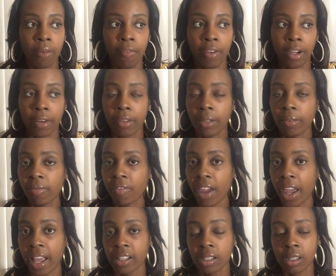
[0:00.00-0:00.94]
very
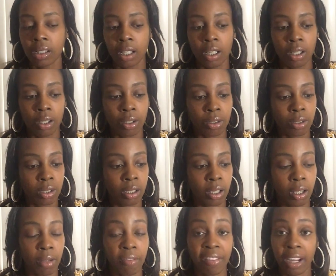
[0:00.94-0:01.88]
fast thinkers,
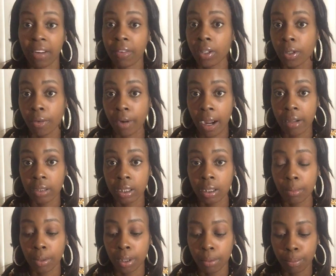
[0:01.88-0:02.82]
very
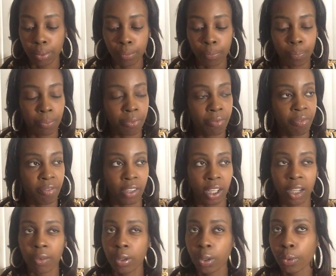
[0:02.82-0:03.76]
grounded people,
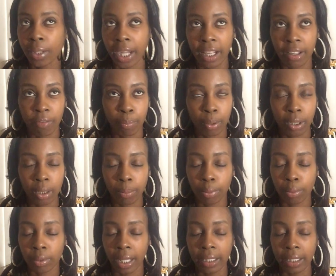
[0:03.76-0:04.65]
very creative people.